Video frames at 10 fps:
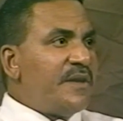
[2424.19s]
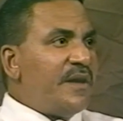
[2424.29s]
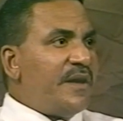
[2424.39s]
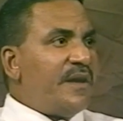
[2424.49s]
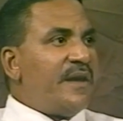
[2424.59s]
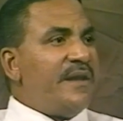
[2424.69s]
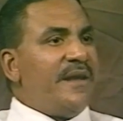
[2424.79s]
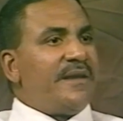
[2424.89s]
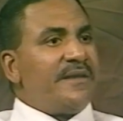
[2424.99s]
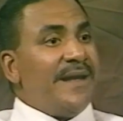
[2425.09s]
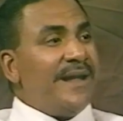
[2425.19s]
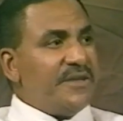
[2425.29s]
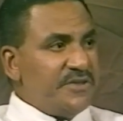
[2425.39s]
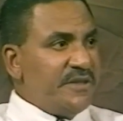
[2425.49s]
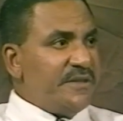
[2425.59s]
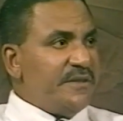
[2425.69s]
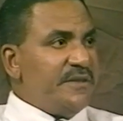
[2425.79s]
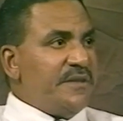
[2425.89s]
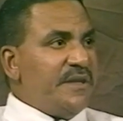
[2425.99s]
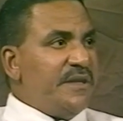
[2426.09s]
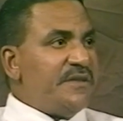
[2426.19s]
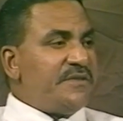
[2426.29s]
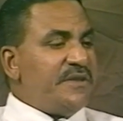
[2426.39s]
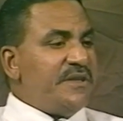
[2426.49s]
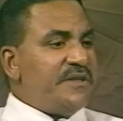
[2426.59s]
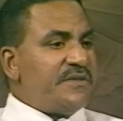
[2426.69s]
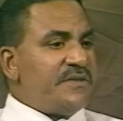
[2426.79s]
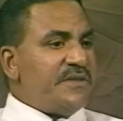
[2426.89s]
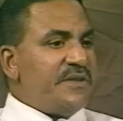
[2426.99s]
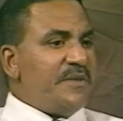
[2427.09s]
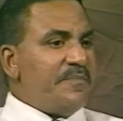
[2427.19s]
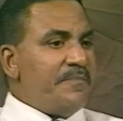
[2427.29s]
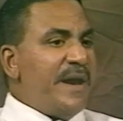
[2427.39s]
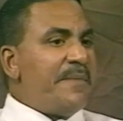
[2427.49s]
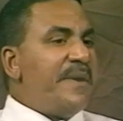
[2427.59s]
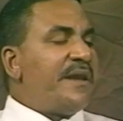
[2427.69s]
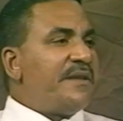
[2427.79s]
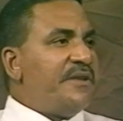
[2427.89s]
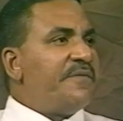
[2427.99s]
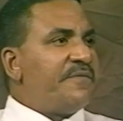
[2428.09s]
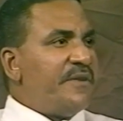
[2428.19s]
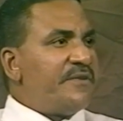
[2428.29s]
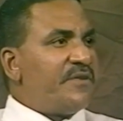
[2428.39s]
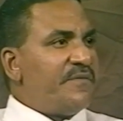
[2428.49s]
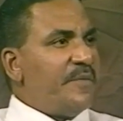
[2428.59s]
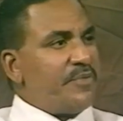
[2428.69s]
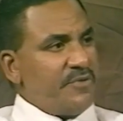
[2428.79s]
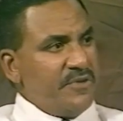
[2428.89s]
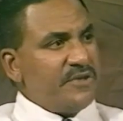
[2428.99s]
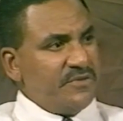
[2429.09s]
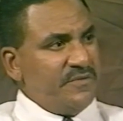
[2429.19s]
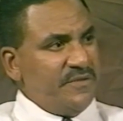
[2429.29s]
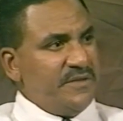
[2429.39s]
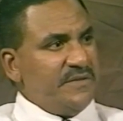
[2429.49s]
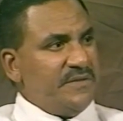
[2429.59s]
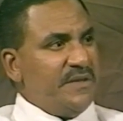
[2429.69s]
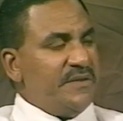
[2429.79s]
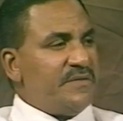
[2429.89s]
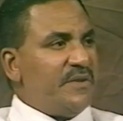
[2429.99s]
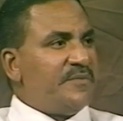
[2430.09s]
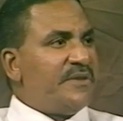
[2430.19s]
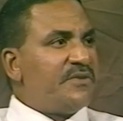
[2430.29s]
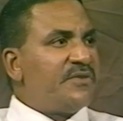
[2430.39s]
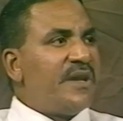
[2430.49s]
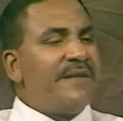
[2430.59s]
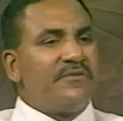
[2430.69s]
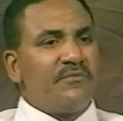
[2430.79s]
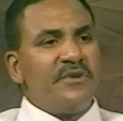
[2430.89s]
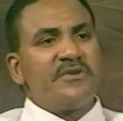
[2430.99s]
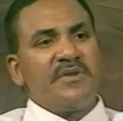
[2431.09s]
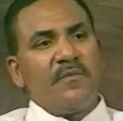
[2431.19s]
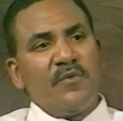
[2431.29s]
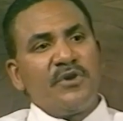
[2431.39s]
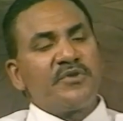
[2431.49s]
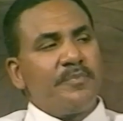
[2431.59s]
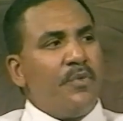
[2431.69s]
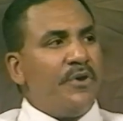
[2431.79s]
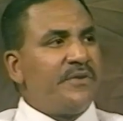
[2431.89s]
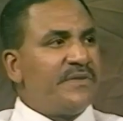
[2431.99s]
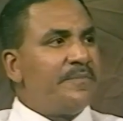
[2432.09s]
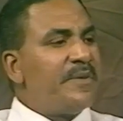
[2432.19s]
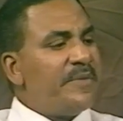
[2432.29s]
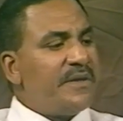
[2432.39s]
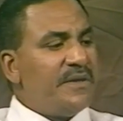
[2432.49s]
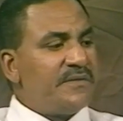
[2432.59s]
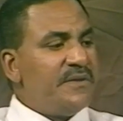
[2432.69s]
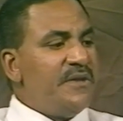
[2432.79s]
and acknowledge it, it might make a difference of the progression of the disease. Sometimes it doesn't have to reach the worst point simply because